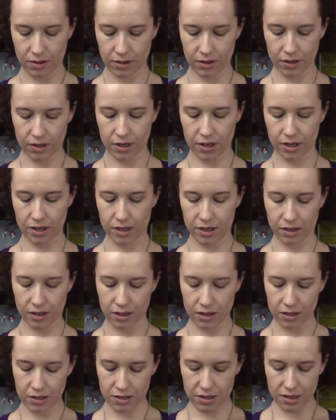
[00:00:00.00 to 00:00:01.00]
Cutting
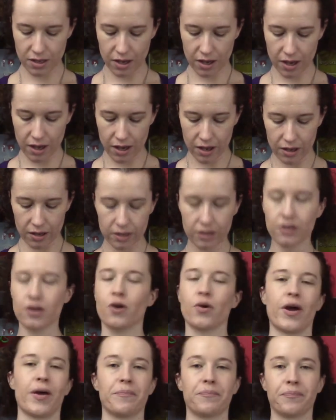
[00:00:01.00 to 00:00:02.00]
the deck.
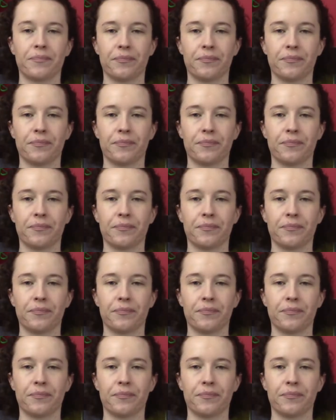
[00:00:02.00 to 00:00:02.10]
Okay.